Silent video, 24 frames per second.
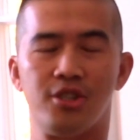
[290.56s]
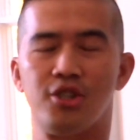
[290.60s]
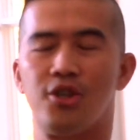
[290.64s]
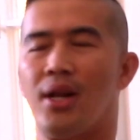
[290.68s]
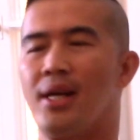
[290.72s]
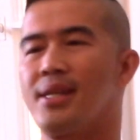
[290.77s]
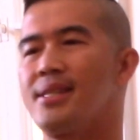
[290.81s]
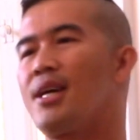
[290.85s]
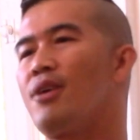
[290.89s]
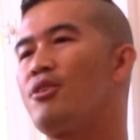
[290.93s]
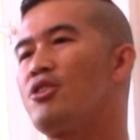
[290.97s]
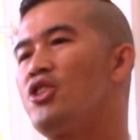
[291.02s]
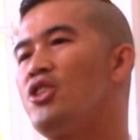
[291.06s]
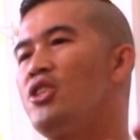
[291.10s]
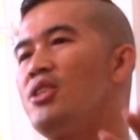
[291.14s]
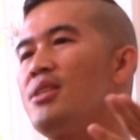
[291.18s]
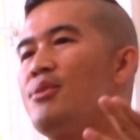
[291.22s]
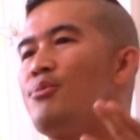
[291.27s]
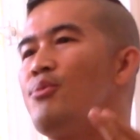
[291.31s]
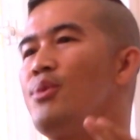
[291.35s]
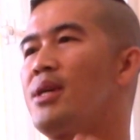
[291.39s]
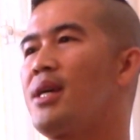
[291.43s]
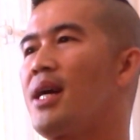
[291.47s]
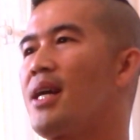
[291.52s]
So that's how
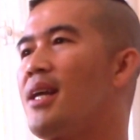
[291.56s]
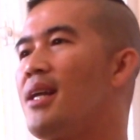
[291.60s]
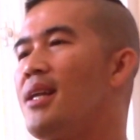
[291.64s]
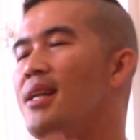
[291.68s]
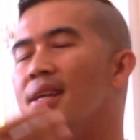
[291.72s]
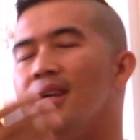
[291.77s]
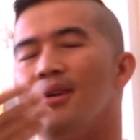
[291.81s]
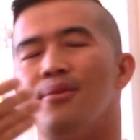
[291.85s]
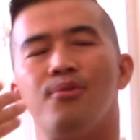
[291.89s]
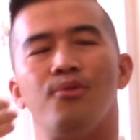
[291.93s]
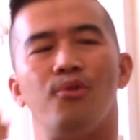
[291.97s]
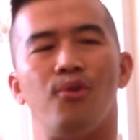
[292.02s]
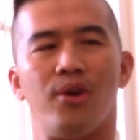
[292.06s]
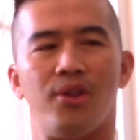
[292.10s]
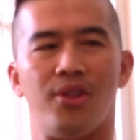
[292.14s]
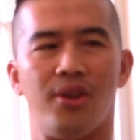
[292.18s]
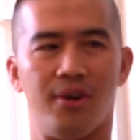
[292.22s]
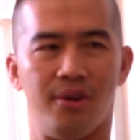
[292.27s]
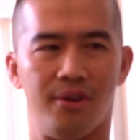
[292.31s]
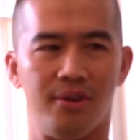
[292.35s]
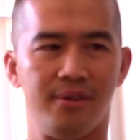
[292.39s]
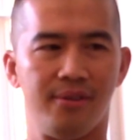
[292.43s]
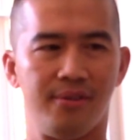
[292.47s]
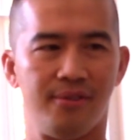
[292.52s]
we kind of lived with
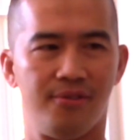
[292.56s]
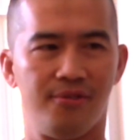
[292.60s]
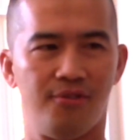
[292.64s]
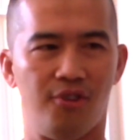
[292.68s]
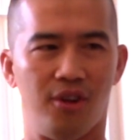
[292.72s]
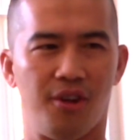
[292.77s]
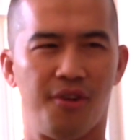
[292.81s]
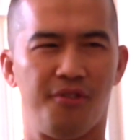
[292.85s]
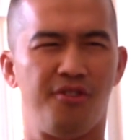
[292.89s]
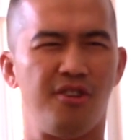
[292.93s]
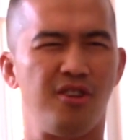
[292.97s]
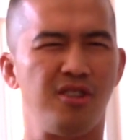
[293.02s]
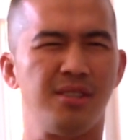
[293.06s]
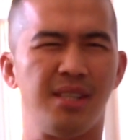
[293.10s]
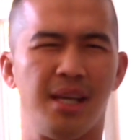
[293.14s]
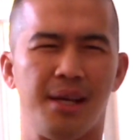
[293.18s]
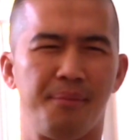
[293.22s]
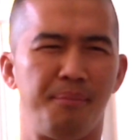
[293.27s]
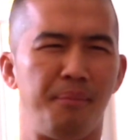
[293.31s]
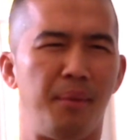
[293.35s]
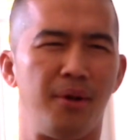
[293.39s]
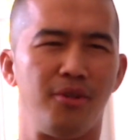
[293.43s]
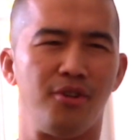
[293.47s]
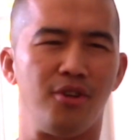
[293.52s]
her for the first like
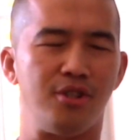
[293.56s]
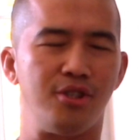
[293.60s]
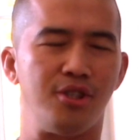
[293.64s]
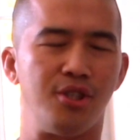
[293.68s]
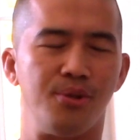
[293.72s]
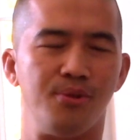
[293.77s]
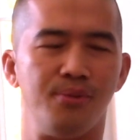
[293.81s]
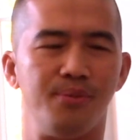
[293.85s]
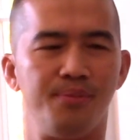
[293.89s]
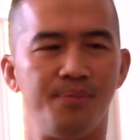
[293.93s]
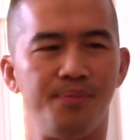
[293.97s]
month or 2.